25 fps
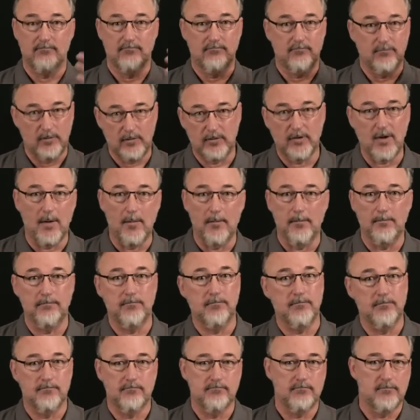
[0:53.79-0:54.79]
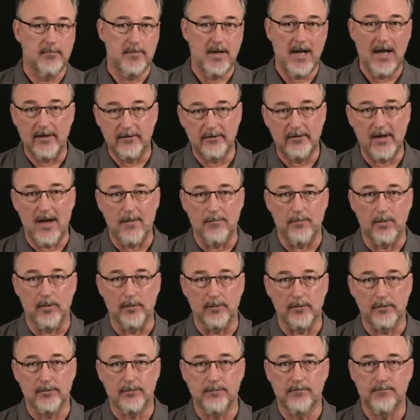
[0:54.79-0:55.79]
some
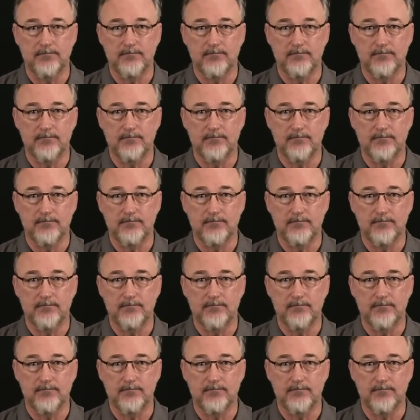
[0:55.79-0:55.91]
examples.